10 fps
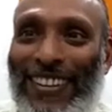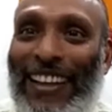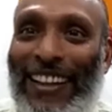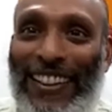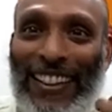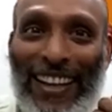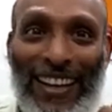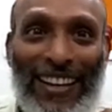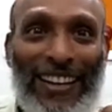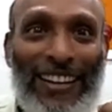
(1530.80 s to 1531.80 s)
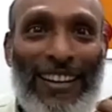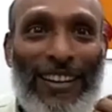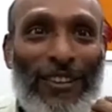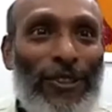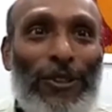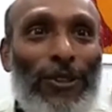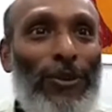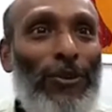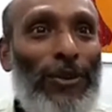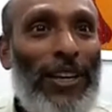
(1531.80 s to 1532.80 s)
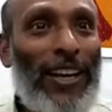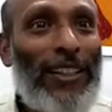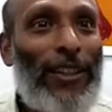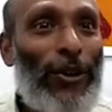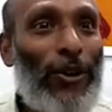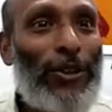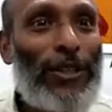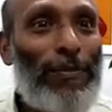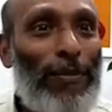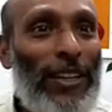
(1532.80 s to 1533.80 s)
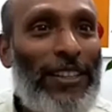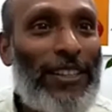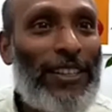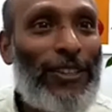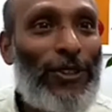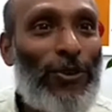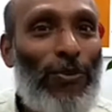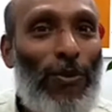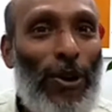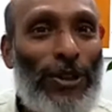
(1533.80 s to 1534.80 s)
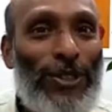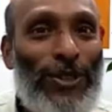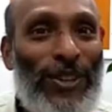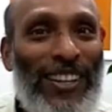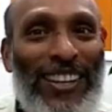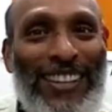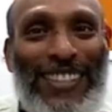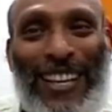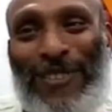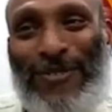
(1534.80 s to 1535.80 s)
Then you take the contemplation to watch your inner self.